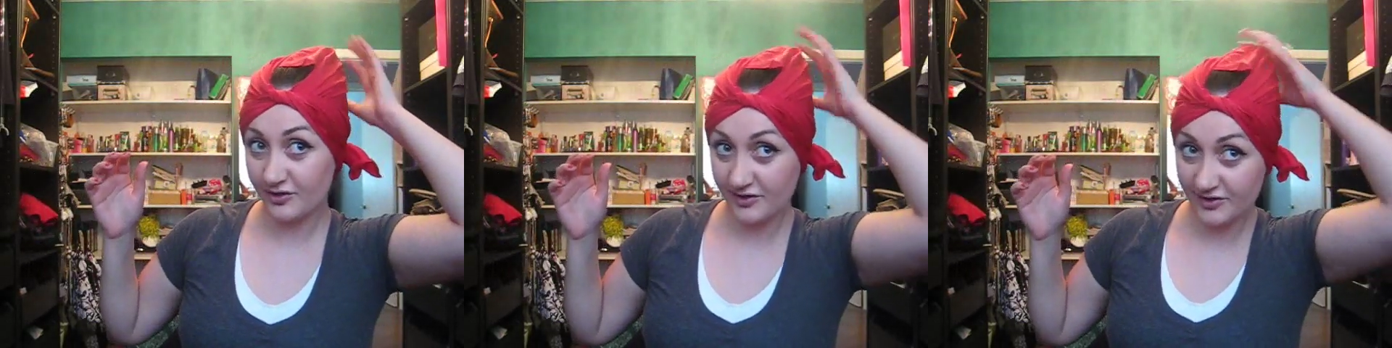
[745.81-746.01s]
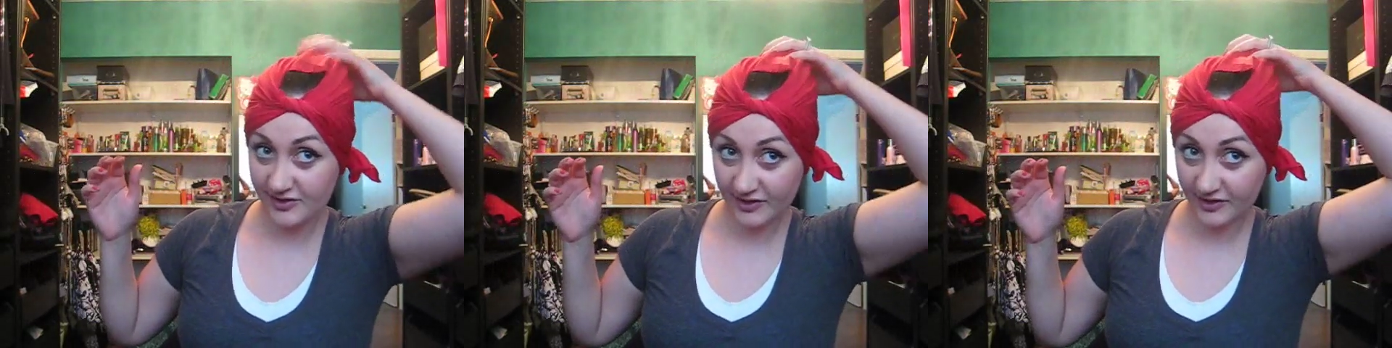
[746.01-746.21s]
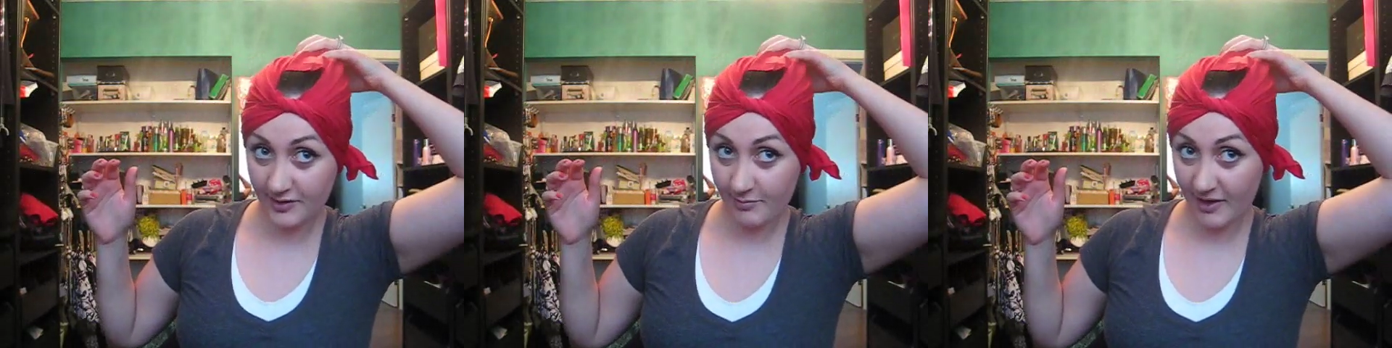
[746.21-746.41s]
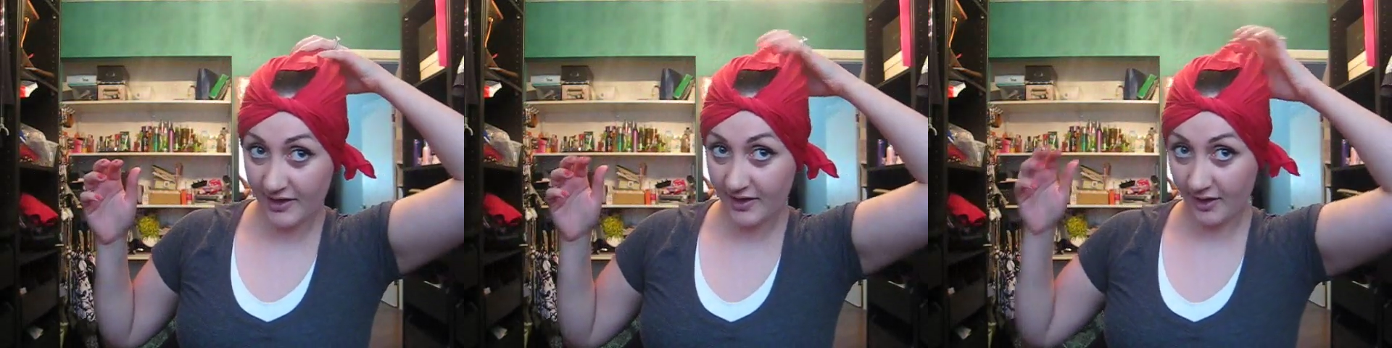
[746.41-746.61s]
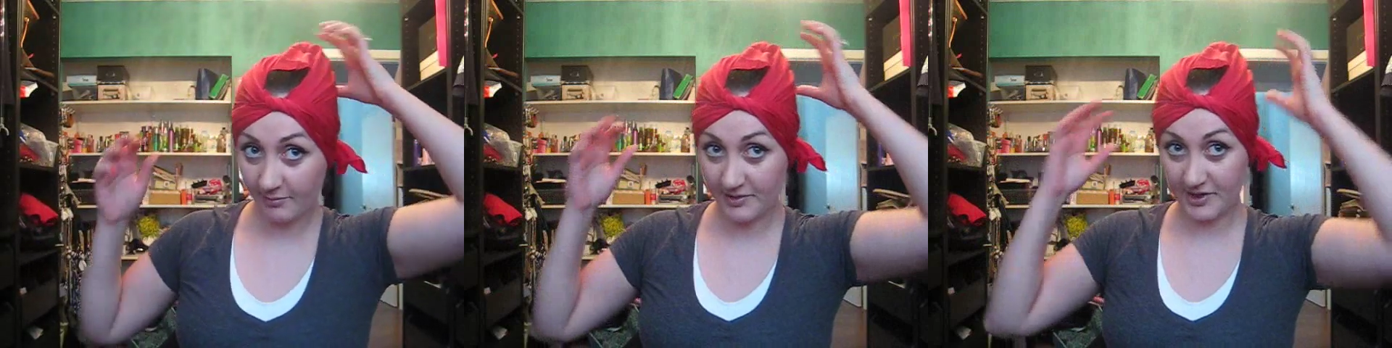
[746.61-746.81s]
silly
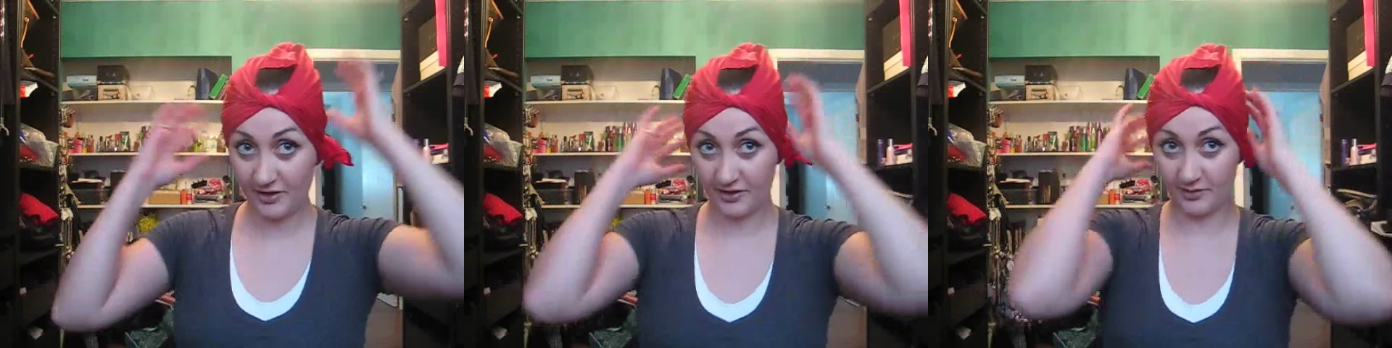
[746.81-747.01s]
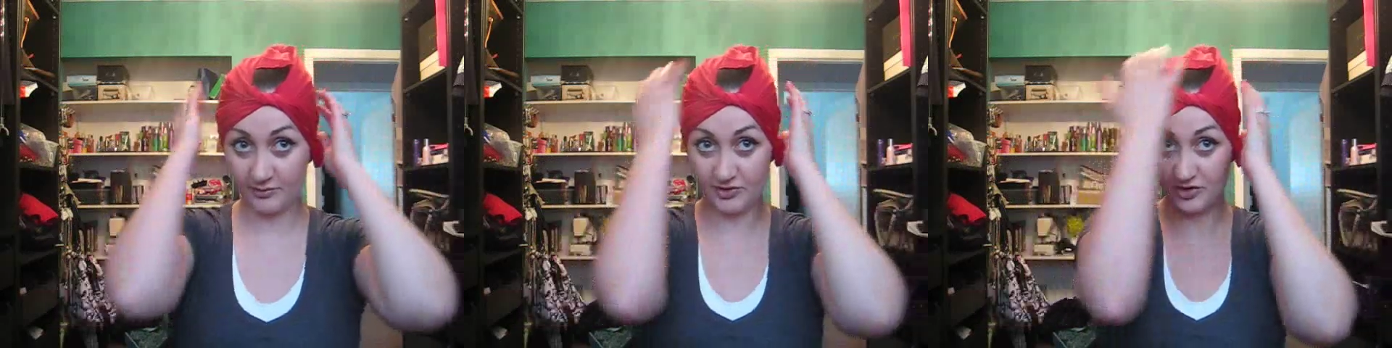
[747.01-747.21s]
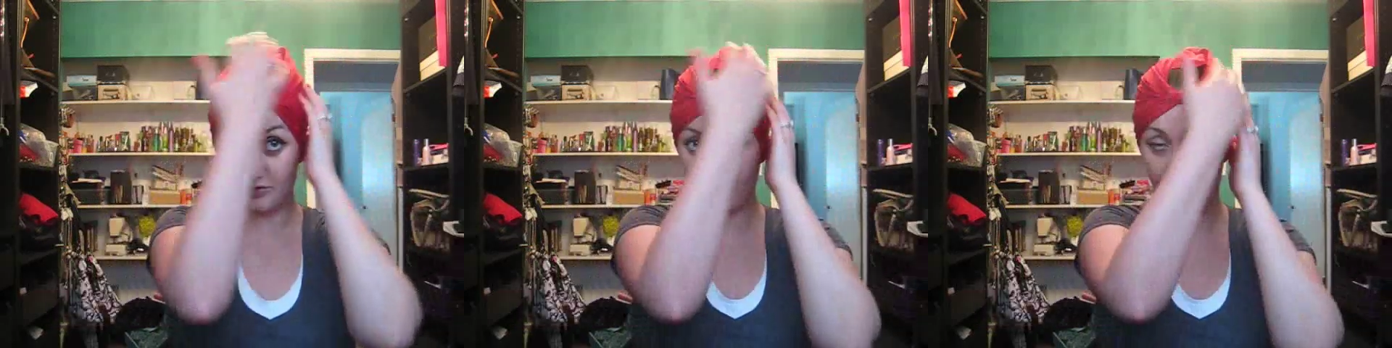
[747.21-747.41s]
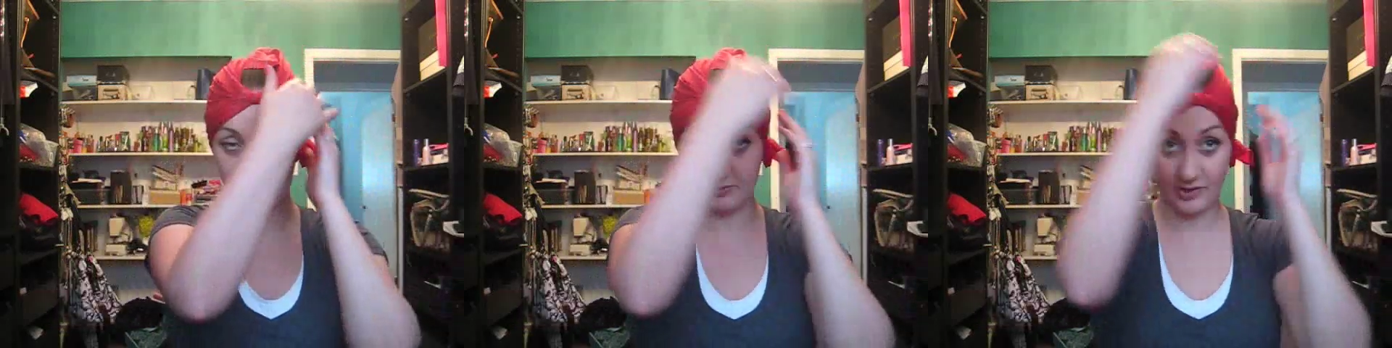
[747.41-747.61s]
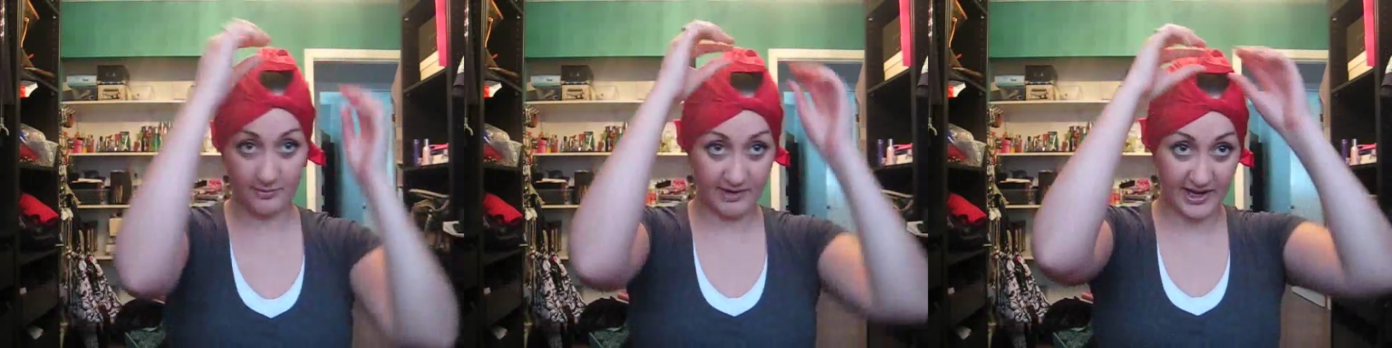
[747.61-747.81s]
bun up here and it was just
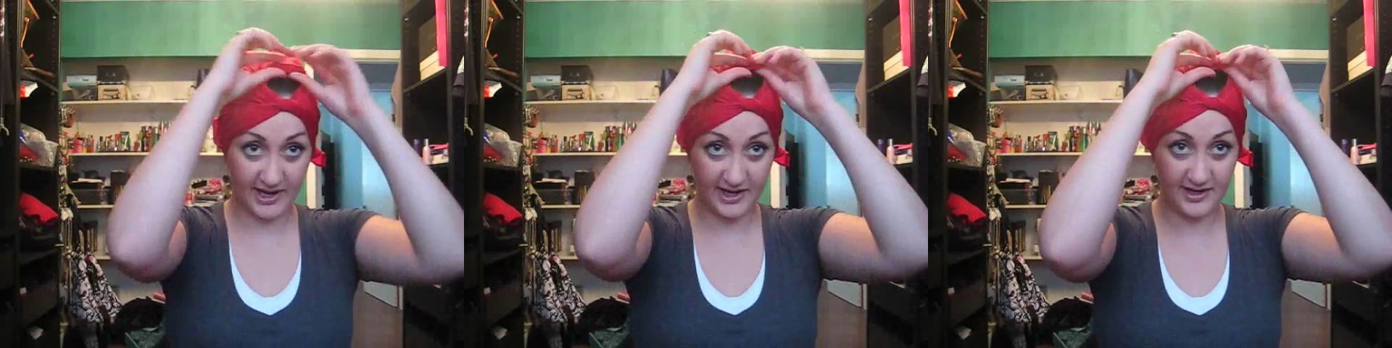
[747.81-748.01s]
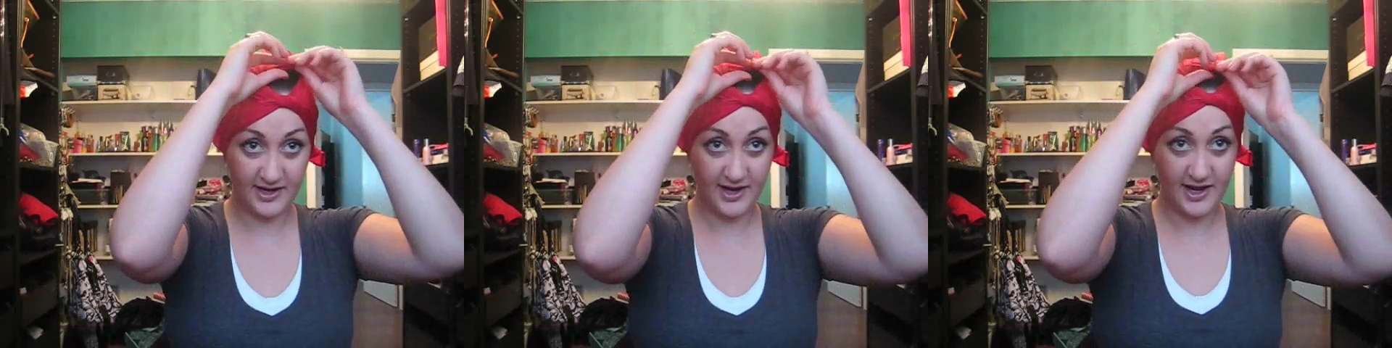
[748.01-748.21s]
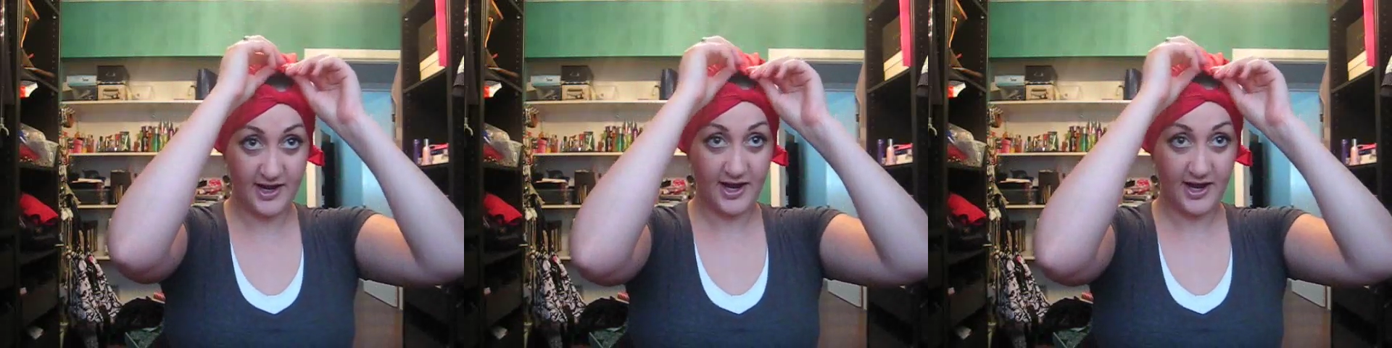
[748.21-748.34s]
wrapped around my head,